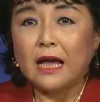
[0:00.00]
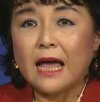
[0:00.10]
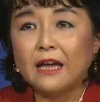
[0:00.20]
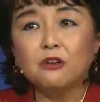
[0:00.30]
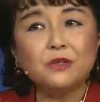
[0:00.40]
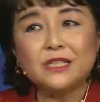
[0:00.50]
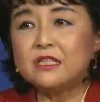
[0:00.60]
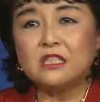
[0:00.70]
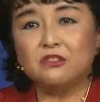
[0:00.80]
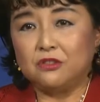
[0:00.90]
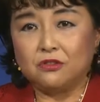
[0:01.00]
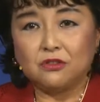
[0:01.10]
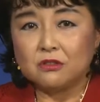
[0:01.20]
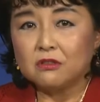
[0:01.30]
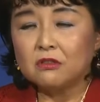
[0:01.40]
angry
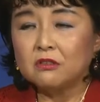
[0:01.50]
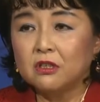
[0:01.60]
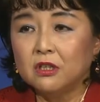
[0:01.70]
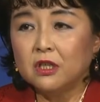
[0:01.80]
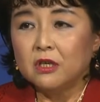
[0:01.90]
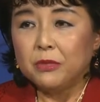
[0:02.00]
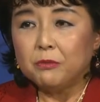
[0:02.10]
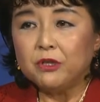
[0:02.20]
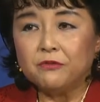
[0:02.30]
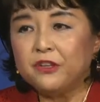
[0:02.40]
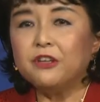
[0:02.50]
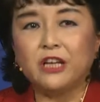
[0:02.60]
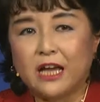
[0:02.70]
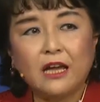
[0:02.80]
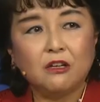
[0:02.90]
citizens. People are very
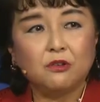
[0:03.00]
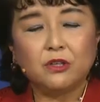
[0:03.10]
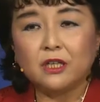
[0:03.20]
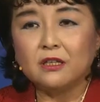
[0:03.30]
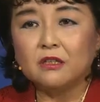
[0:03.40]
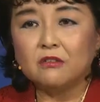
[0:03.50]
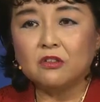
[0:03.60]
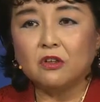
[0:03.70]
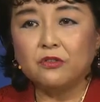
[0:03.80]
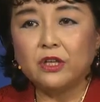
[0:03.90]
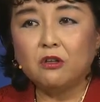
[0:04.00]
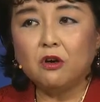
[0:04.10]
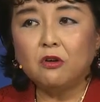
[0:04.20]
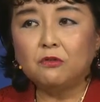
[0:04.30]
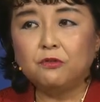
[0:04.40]
angry. So they
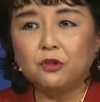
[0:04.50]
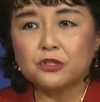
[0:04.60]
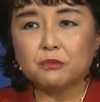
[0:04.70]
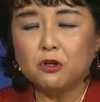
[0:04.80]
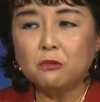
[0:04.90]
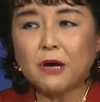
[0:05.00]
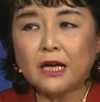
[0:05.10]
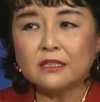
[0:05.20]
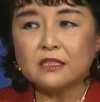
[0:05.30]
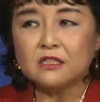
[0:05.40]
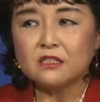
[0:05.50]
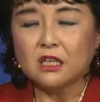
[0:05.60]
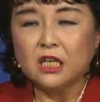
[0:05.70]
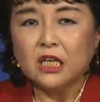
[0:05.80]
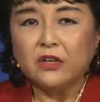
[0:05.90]
go for small parties
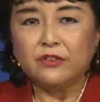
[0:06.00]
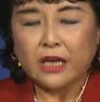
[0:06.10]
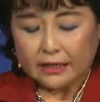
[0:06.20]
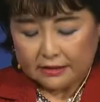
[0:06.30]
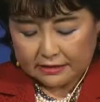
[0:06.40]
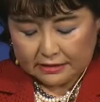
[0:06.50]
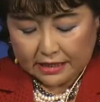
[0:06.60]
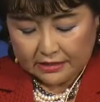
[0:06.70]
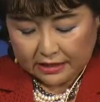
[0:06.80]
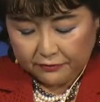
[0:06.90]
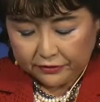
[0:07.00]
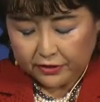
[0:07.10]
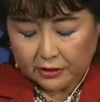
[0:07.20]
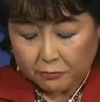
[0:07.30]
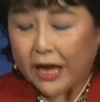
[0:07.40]
that says
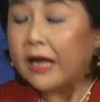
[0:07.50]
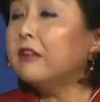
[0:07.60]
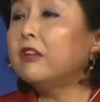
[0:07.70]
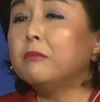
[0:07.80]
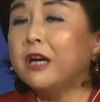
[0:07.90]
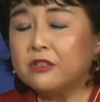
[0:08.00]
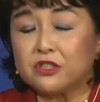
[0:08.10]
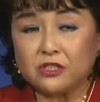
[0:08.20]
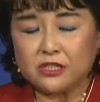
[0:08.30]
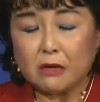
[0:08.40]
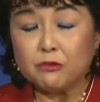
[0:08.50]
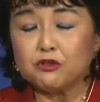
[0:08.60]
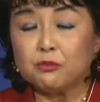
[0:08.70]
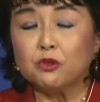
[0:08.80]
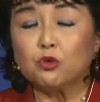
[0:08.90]
everything bad about
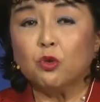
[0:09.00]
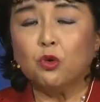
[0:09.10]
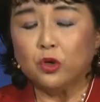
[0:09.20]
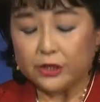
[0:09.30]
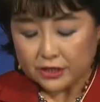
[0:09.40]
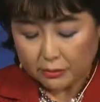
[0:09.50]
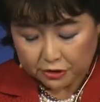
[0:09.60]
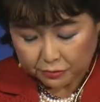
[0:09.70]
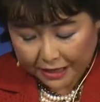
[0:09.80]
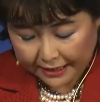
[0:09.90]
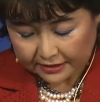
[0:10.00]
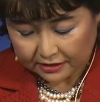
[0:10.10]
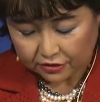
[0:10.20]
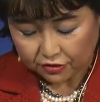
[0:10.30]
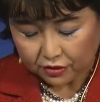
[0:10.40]
establishment or established
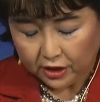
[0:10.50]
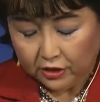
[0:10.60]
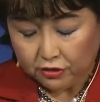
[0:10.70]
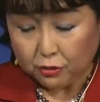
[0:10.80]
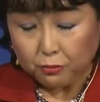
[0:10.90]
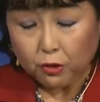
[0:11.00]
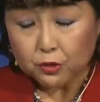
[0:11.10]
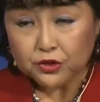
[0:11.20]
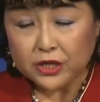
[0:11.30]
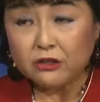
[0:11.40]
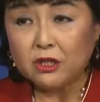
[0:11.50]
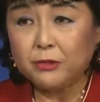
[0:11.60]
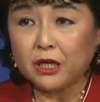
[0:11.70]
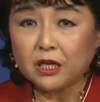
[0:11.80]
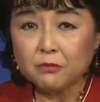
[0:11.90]
parties. So both
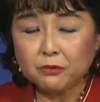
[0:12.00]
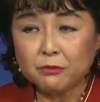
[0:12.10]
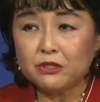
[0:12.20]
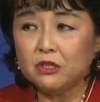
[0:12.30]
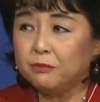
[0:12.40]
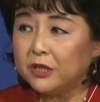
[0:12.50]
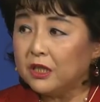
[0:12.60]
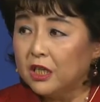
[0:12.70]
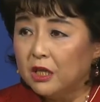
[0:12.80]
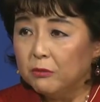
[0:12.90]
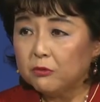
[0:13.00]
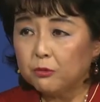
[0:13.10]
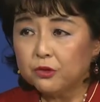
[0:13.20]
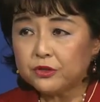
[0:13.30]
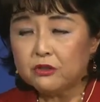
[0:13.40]
LDP, I come from LDP, but
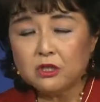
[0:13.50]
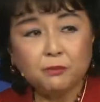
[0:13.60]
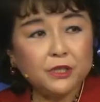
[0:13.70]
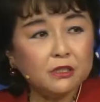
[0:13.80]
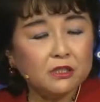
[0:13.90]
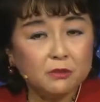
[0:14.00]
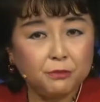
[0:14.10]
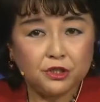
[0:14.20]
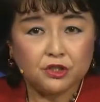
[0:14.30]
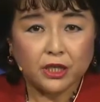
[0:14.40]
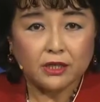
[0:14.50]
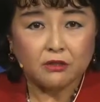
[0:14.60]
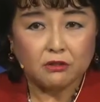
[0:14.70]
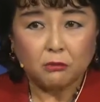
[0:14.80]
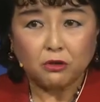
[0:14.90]
both LDP and DPJ,
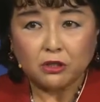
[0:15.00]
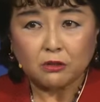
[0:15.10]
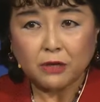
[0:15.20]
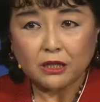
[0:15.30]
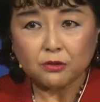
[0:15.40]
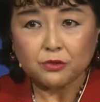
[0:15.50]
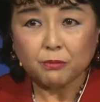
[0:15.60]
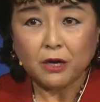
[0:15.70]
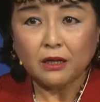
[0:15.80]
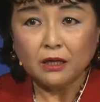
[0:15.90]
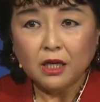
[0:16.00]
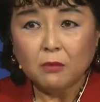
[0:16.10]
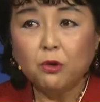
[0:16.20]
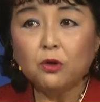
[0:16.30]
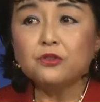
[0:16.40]
the Democratic Party of Japan,
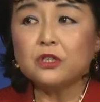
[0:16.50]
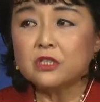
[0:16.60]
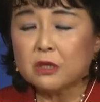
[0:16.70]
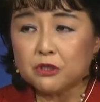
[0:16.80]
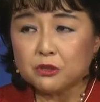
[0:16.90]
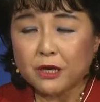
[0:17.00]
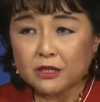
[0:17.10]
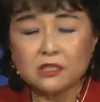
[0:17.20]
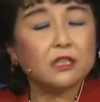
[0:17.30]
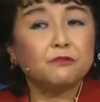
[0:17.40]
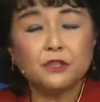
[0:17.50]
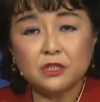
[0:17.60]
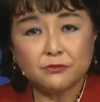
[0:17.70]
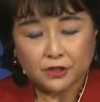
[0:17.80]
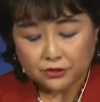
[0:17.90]
both established parties have a very
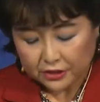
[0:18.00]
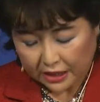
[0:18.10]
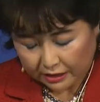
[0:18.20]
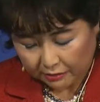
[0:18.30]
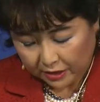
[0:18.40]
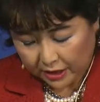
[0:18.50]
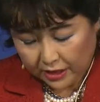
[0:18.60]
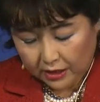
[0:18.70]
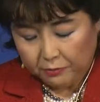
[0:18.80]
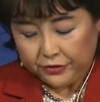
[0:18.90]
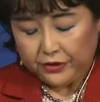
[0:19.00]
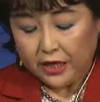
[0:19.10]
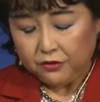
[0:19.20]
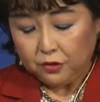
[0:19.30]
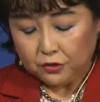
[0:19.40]
difficult time. But
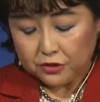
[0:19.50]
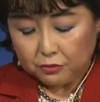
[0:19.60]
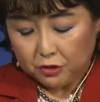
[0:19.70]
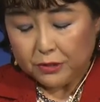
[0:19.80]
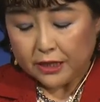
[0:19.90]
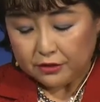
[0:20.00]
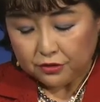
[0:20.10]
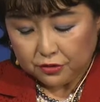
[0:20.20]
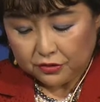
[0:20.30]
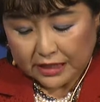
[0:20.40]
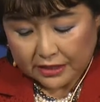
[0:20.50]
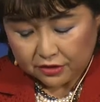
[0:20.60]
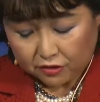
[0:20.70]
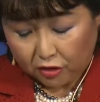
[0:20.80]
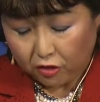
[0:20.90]
then those small parties don't
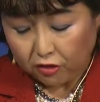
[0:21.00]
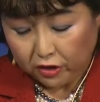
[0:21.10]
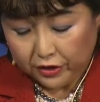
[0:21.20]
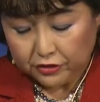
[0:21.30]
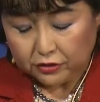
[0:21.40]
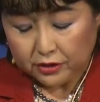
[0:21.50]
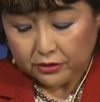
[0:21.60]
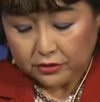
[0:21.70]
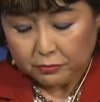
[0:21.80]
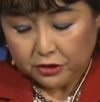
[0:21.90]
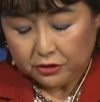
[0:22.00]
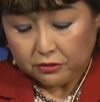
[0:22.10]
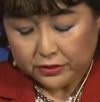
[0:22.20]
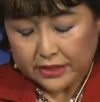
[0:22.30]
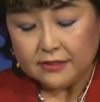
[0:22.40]
last long, so there's a
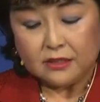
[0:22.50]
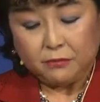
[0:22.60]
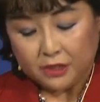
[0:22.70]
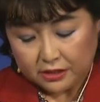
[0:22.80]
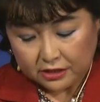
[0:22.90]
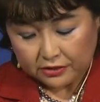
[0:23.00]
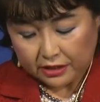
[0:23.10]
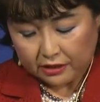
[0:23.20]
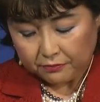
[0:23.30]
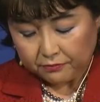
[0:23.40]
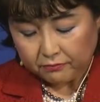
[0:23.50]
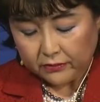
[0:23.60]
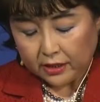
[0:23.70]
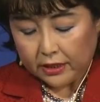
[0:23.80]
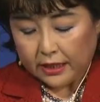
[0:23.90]
political instability there.
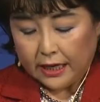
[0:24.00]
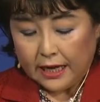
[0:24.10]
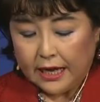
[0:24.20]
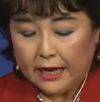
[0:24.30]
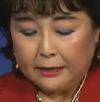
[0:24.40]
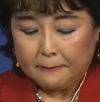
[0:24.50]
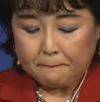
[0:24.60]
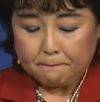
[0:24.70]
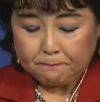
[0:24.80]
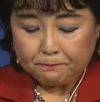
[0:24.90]
Well,